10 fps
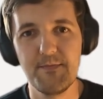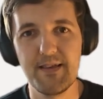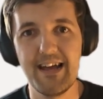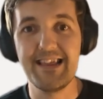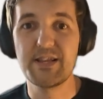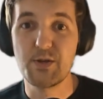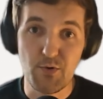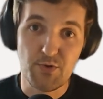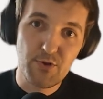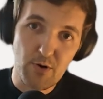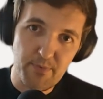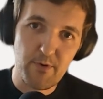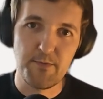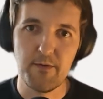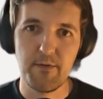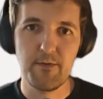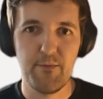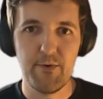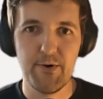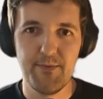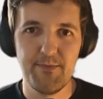And that's on top of the 54.